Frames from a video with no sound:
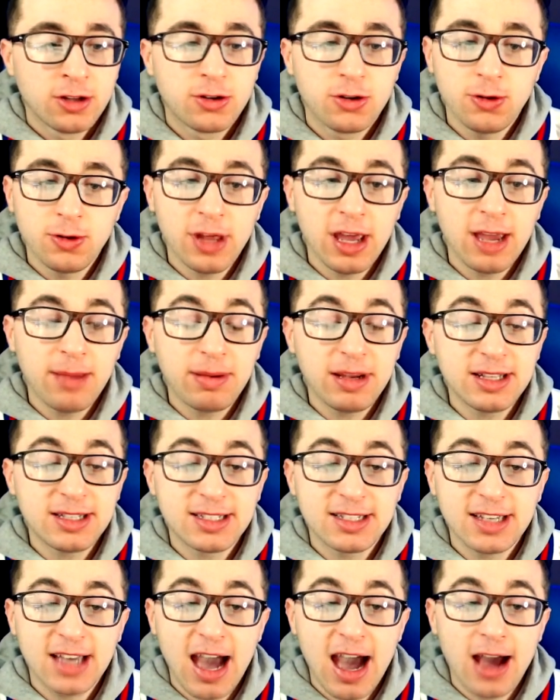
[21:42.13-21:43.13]
Do they beat
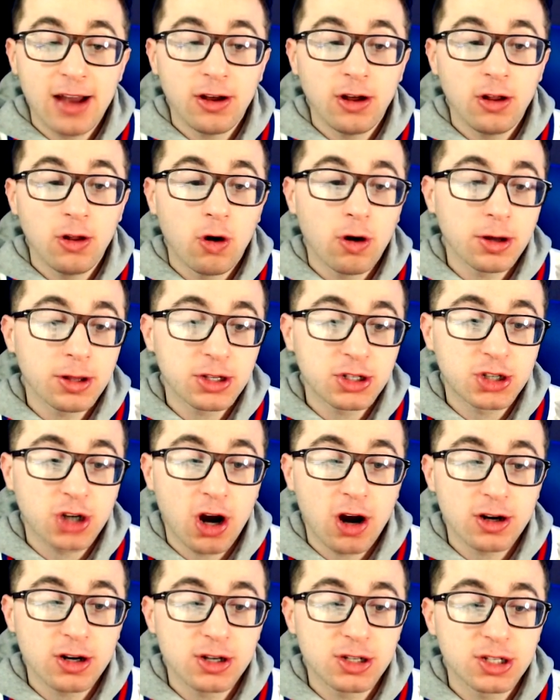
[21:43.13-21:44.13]
Seattle or the
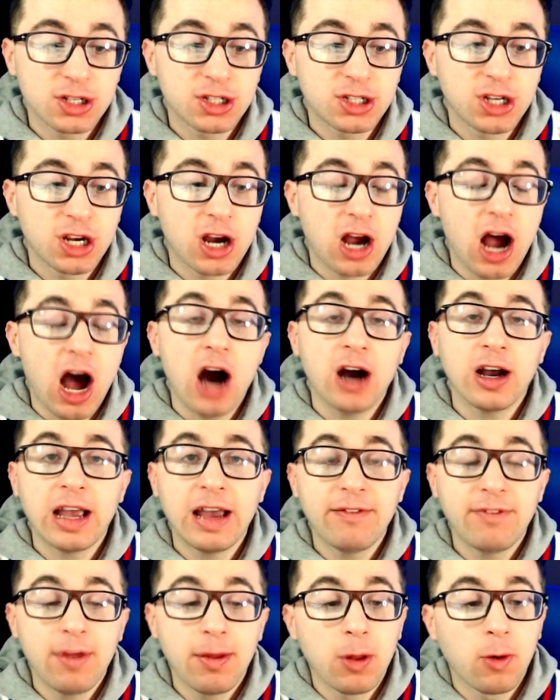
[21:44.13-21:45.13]
Chargers this year? I'll
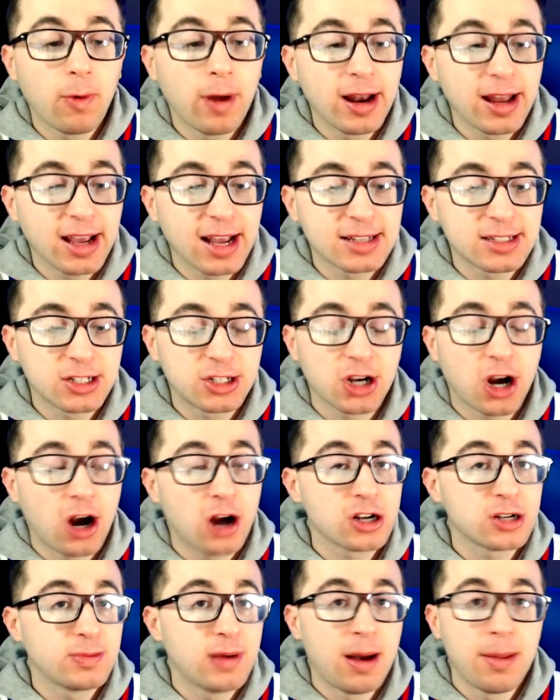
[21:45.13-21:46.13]
give them the win against the
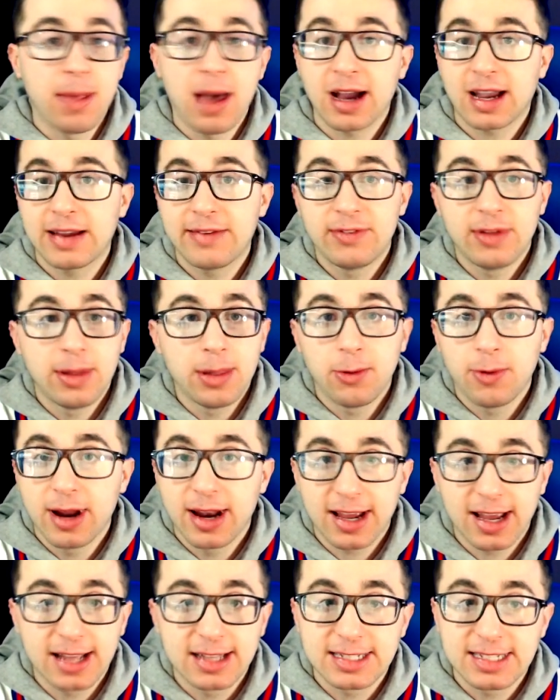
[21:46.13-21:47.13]
Chargers, but I'm not giving them the
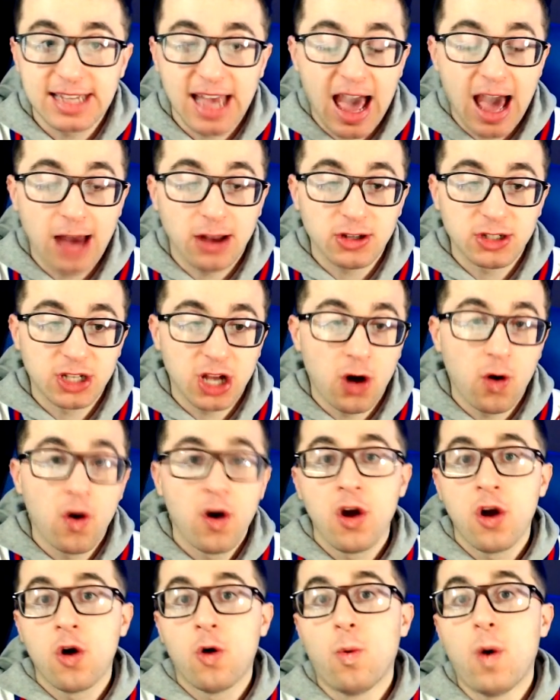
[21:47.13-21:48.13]
win against Seattle. So
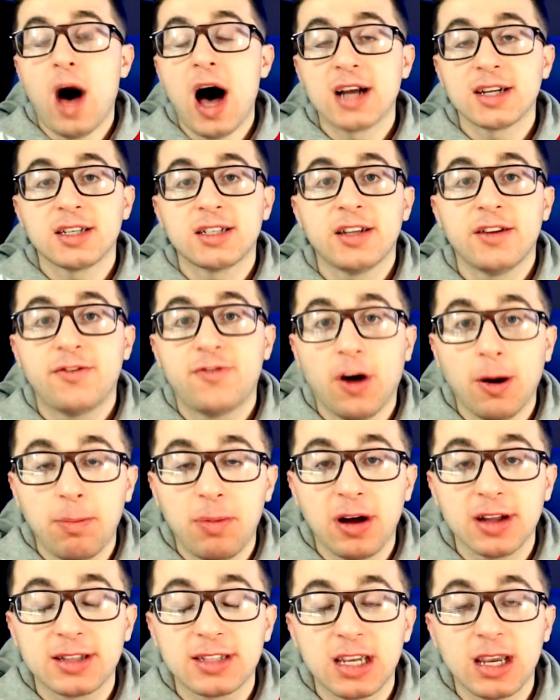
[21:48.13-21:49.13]
Washington
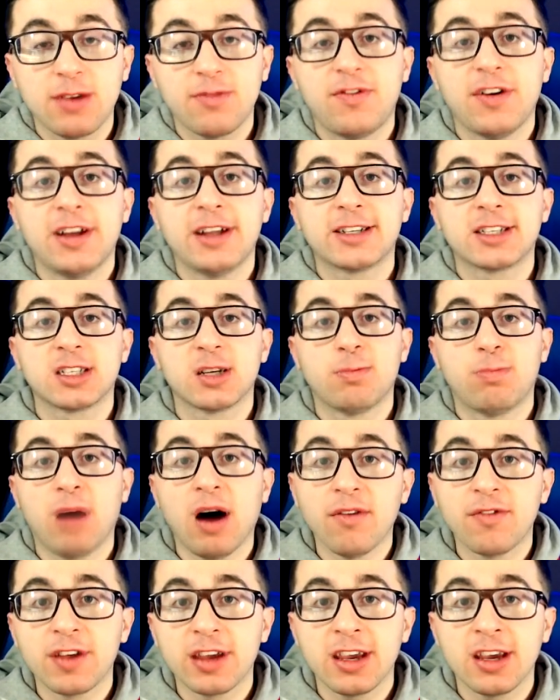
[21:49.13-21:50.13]
football team finishes
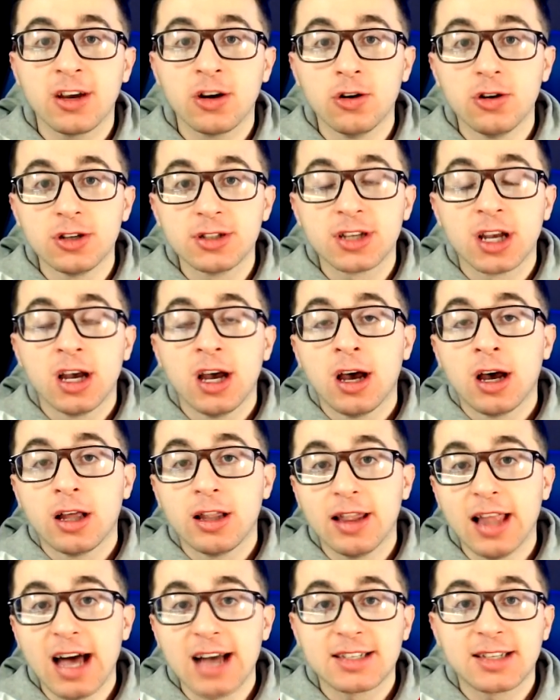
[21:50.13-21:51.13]
above the Eagles,
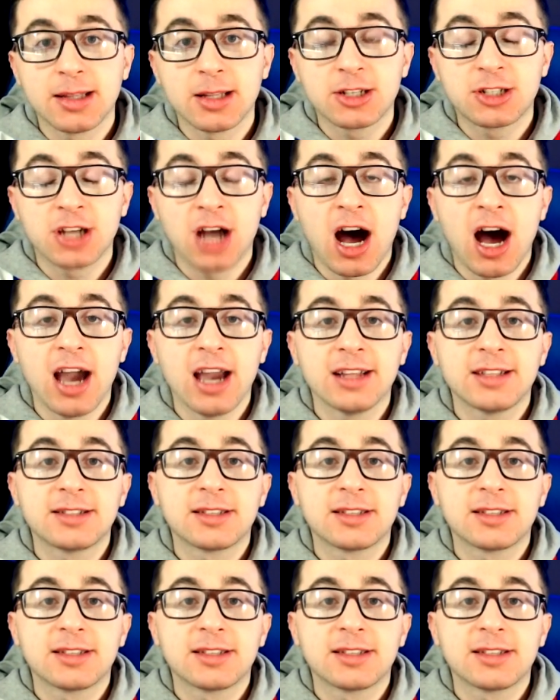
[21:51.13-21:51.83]
less than the Giants,